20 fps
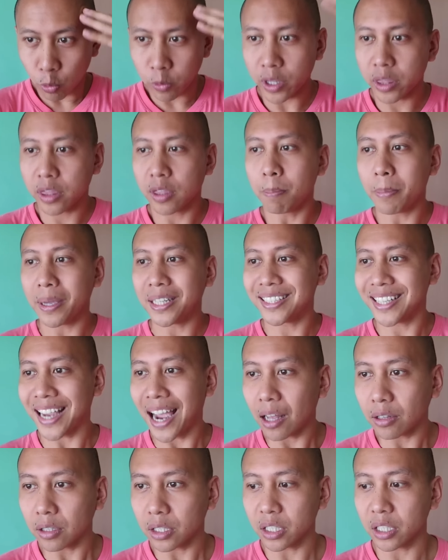with the
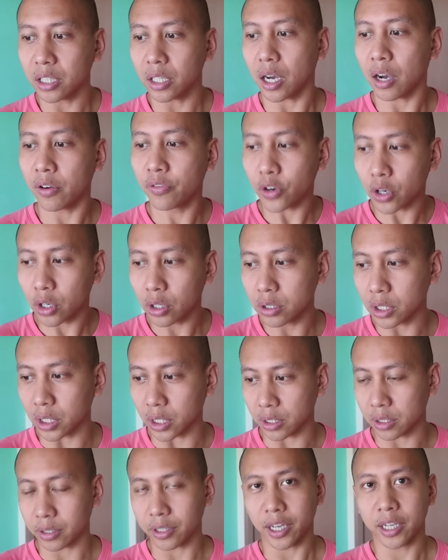mentality of
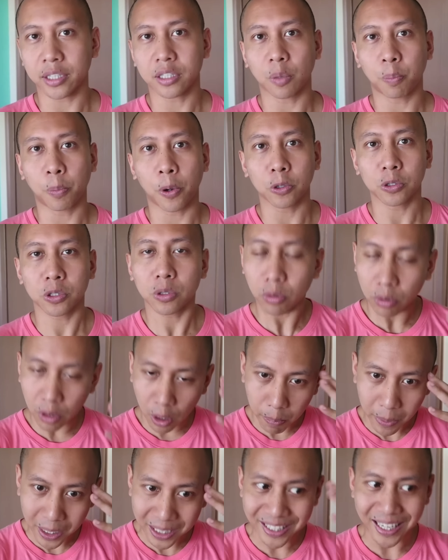earning as opposed to
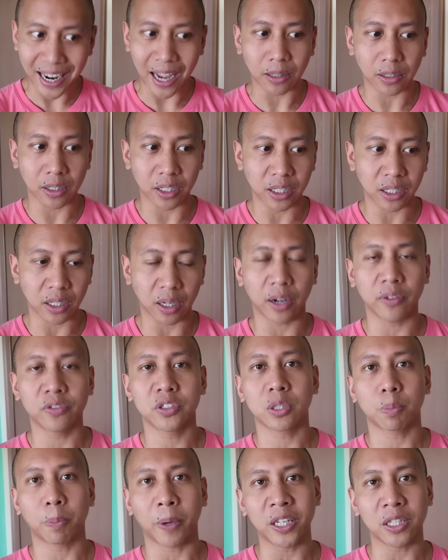the mentality of
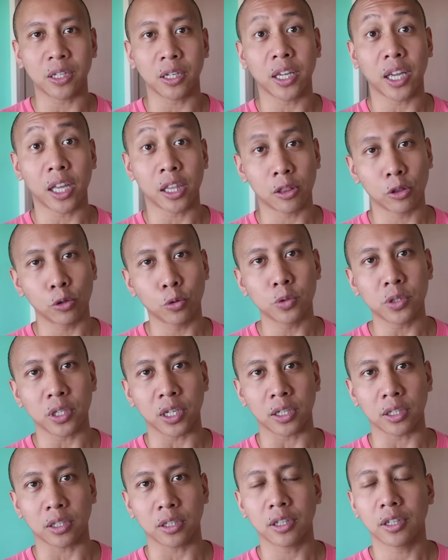spending and
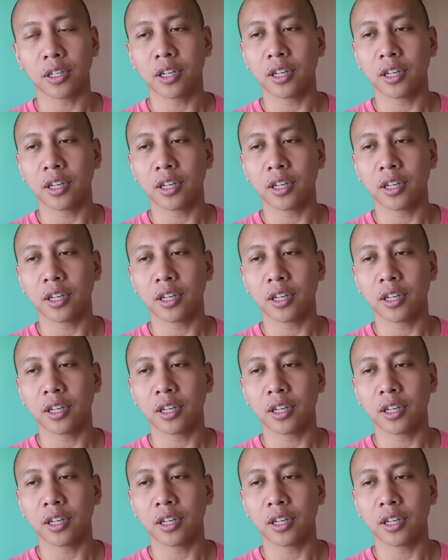losing.